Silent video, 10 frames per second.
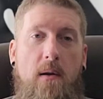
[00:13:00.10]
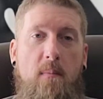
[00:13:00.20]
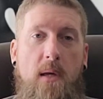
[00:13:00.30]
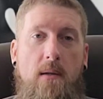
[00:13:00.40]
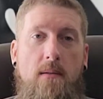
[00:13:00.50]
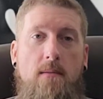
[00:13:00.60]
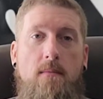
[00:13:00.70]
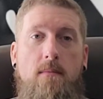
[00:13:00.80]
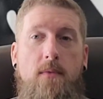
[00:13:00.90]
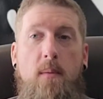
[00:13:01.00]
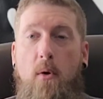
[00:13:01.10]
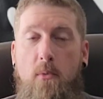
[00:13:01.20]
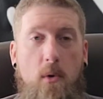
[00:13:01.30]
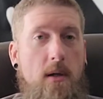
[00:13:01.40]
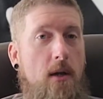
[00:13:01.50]
pin. They're both
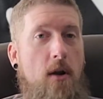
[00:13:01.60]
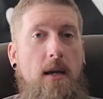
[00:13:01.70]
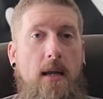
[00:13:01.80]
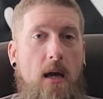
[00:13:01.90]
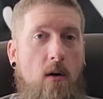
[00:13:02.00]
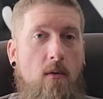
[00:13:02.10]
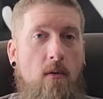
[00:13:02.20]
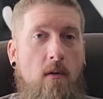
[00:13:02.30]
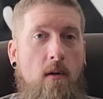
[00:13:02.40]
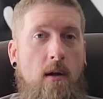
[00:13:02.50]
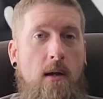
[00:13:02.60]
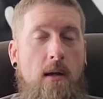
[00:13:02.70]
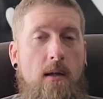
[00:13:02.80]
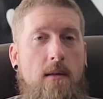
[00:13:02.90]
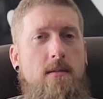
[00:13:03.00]
working great now.
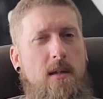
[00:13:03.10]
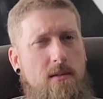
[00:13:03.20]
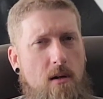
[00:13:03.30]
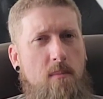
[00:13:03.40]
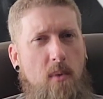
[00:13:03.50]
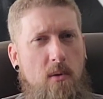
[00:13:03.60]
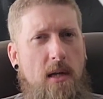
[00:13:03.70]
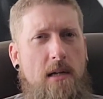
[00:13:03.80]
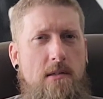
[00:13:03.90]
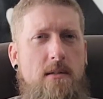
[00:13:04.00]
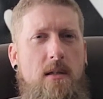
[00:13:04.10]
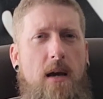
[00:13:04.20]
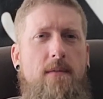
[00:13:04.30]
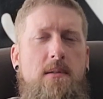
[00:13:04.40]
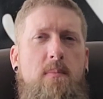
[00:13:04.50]
The 6 arc bolt action is still
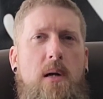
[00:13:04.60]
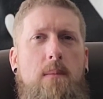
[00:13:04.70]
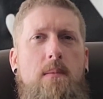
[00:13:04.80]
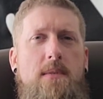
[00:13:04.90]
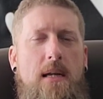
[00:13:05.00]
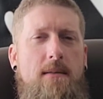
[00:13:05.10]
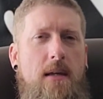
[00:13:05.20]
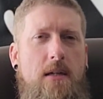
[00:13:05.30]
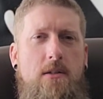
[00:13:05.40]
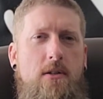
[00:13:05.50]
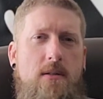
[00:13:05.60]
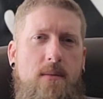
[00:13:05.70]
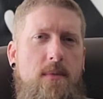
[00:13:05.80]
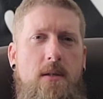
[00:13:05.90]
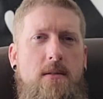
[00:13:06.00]
having some problems, and I think it's just
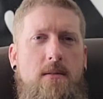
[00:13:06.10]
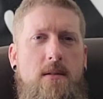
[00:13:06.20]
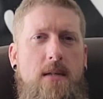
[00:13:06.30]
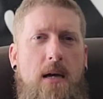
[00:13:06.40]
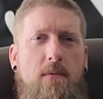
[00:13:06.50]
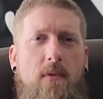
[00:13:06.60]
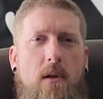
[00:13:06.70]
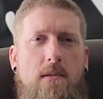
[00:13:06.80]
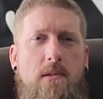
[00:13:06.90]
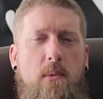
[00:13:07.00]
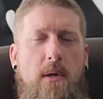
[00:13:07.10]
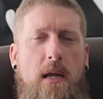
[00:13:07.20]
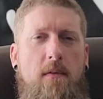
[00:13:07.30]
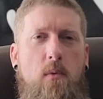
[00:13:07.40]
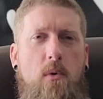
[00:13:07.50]
some design flaws that we're going to
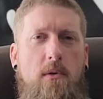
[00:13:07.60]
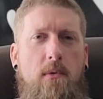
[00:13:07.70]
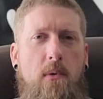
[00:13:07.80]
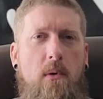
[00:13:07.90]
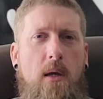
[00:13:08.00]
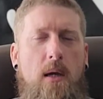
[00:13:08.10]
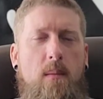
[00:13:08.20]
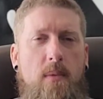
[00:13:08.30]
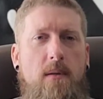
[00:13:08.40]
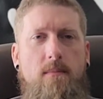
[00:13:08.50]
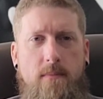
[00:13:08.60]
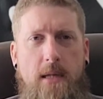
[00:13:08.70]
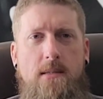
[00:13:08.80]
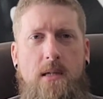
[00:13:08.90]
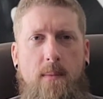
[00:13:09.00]
have to work through. But
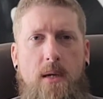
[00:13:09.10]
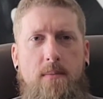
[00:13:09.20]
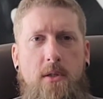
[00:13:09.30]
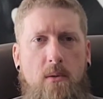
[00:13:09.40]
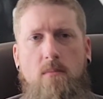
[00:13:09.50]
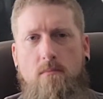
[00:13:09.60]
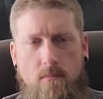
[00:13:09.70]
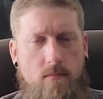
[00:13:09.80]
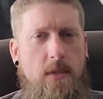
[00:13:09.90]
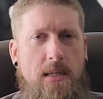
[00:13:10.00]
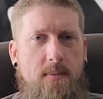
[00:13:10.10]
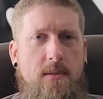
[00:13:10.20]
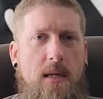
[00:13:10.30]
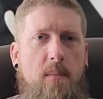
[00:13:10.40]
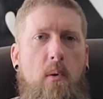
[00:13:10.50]
that's coming up too. That's
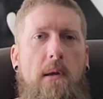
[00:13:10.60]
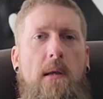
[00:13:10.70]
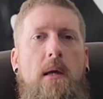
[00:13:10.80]
beside the point.